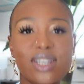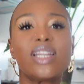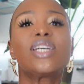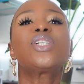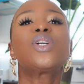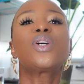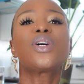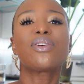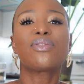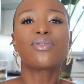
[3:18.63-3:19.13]
let's
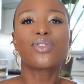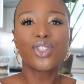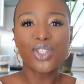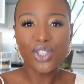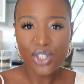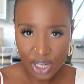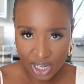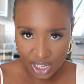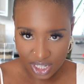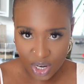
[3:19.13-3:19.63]
head
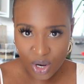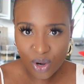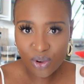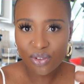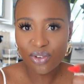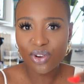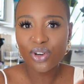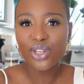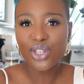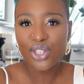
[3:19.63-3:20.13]
straight
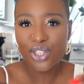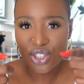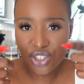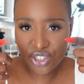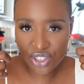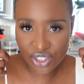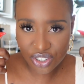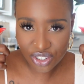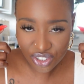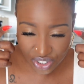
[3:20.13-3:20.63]
over
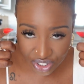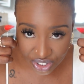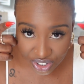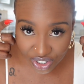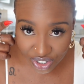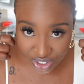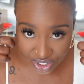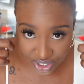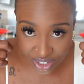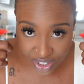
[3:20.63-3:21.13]
to
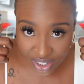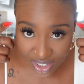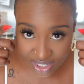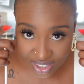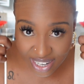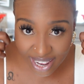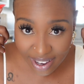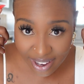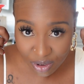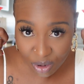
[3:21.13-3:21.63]

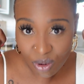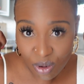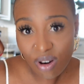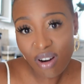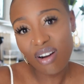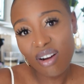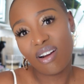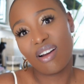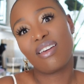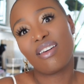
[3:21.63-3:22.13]
decor.
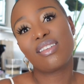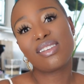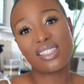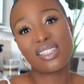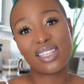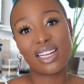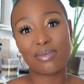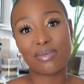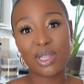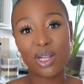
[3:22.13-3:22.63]
This is
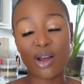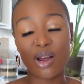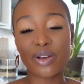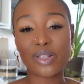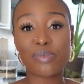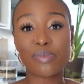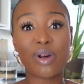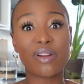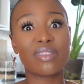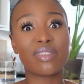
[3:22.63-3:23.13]
going to be the
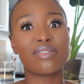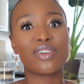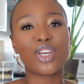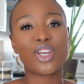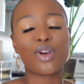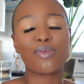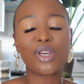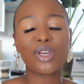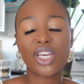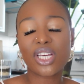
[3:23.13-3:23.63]
longest part of the
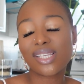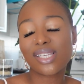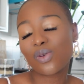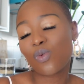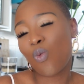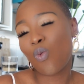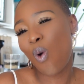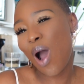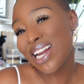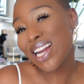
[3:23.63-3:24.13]
video because
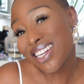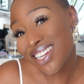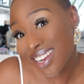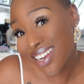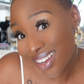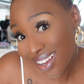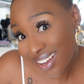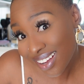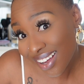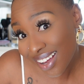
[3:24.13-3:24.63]

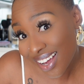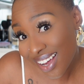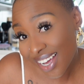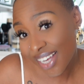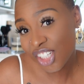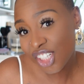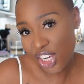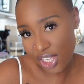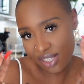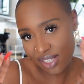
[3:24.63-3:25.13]
what?
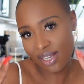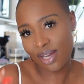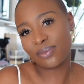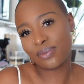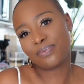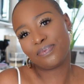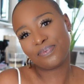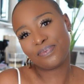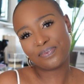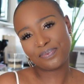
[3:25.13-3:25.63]
Check this out.